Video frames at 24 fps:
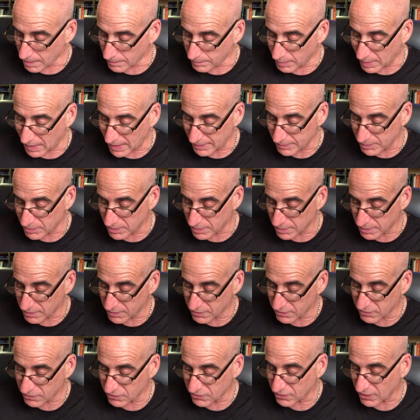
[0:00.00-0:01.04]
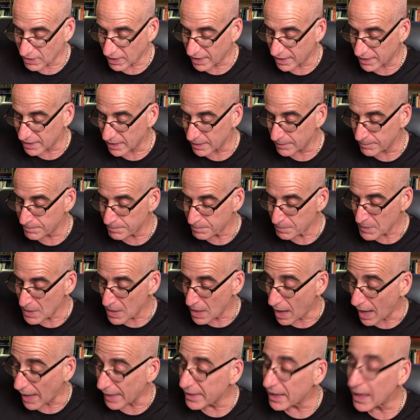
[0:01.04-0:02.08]
Bible Society.
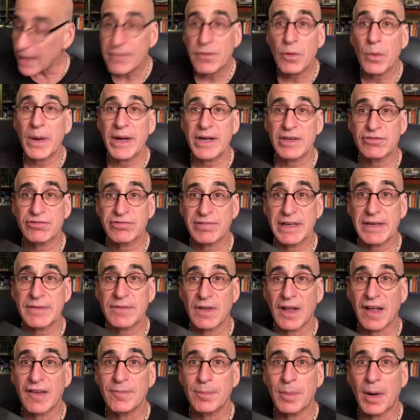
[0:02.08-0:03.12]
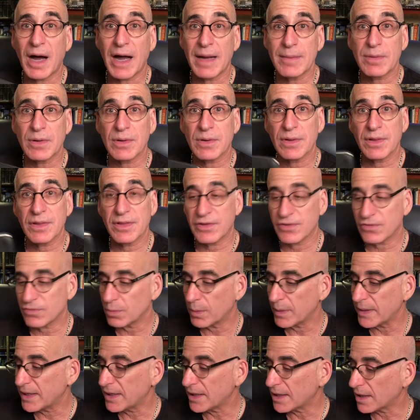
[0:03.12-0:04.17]
I gave away a Tree of Life Bible this
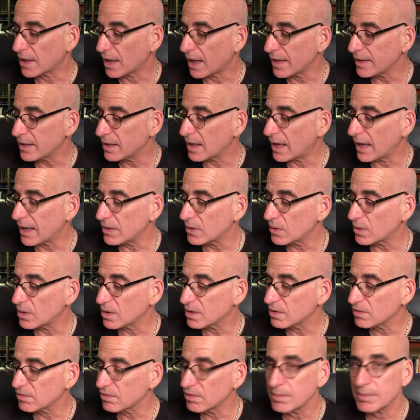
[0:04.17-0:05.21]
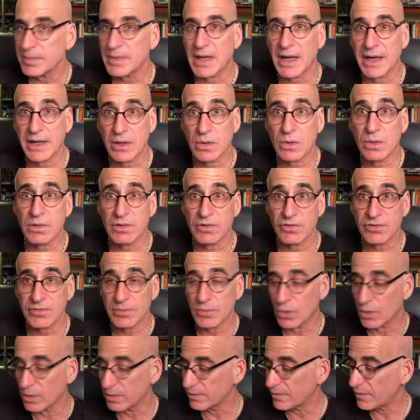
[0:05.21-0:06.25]
weekend. I order them. I got to order some
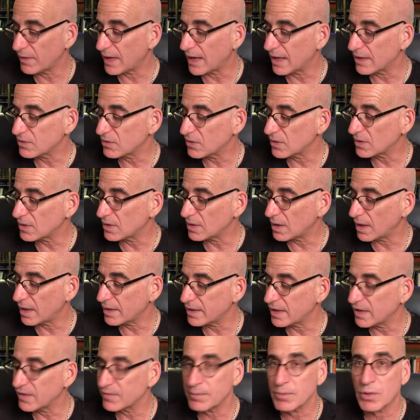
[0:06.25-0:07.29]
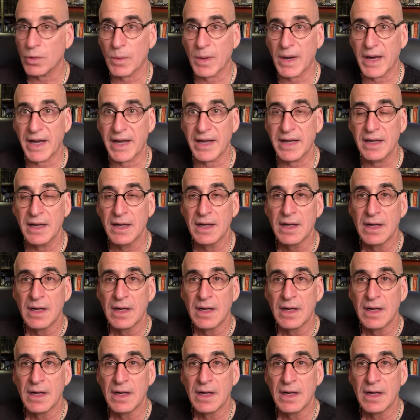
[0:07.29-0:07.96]
more, in fact, and I'd give them away,